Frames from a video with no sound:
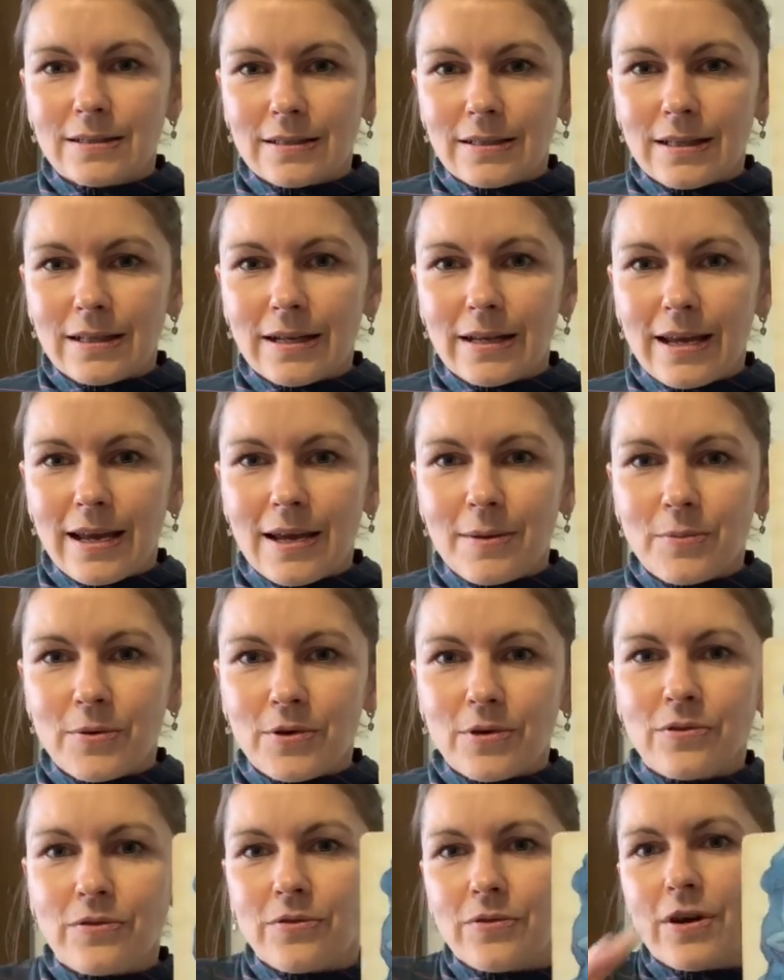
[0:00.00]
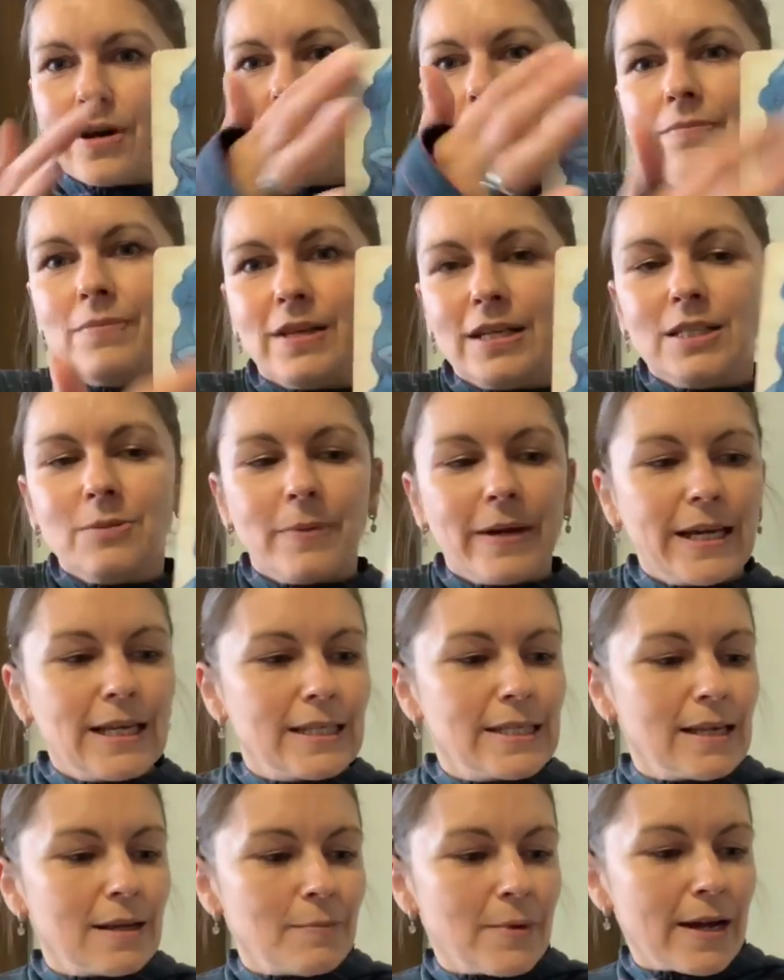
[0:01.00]
the name of this
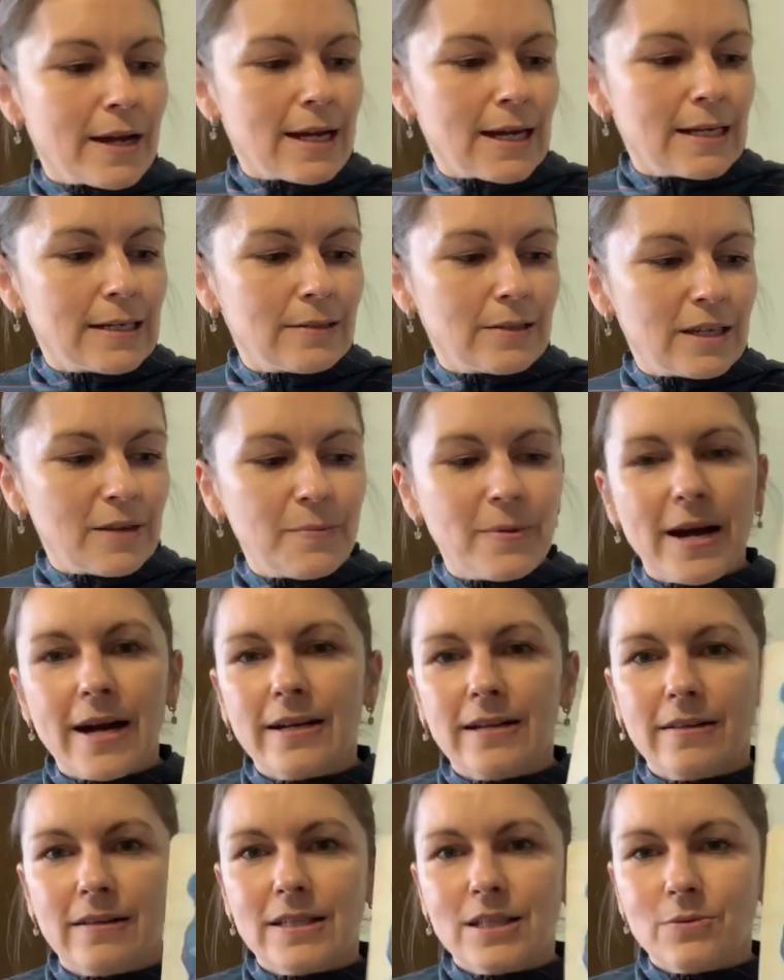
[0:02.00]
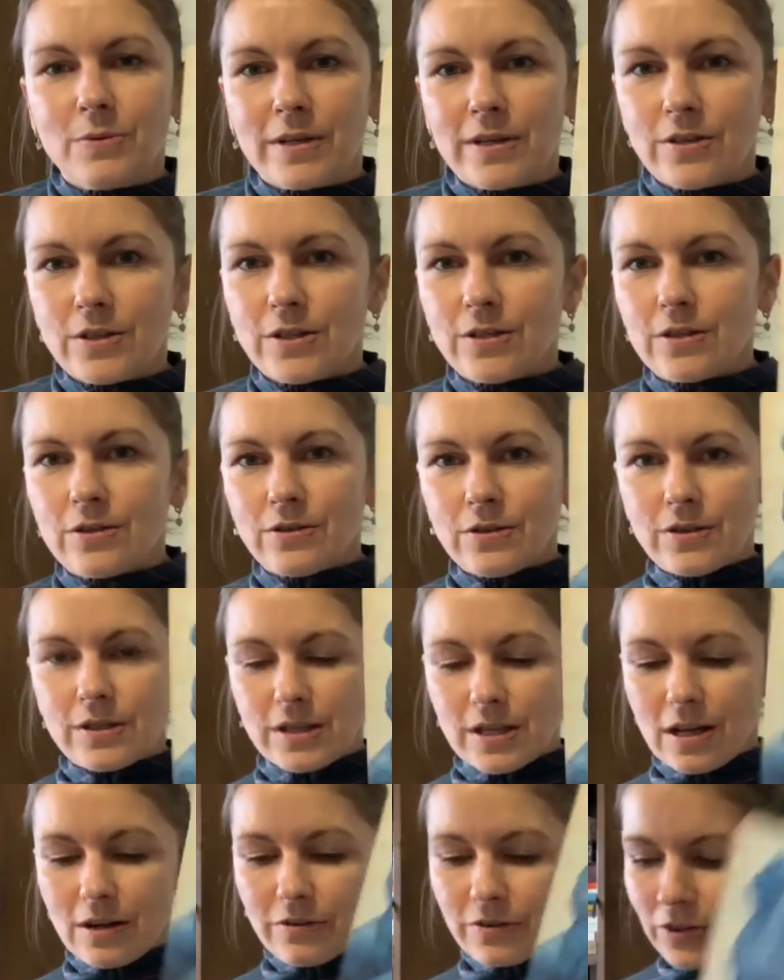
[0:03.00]
painting by Kahlil Gibran, and this one is on
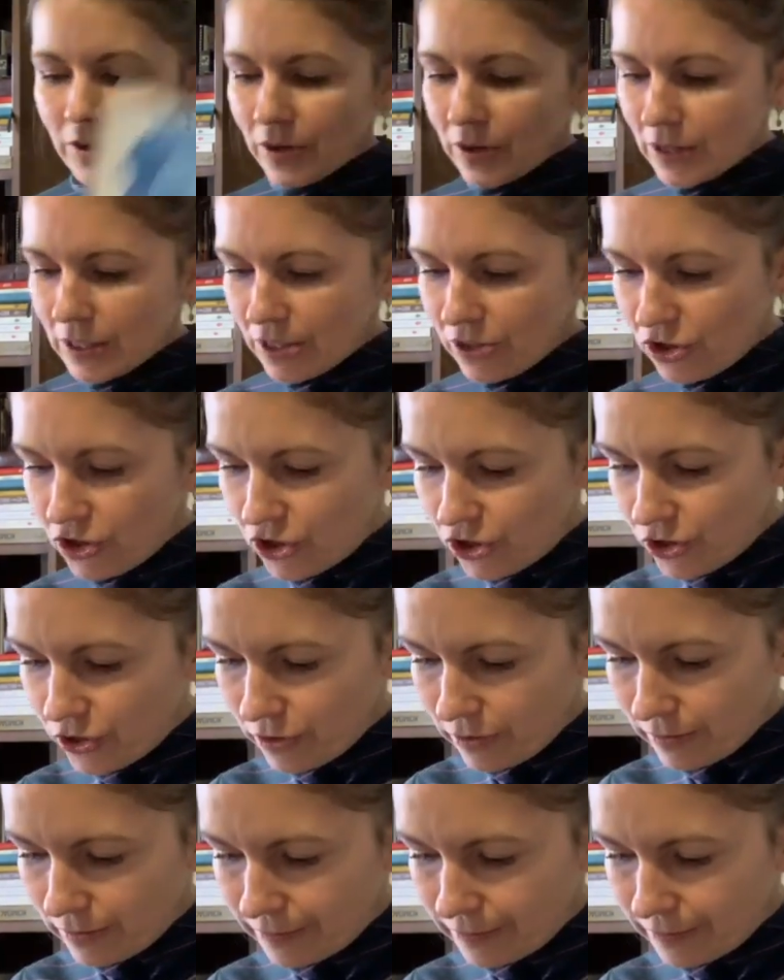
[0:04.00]
self-knowledge.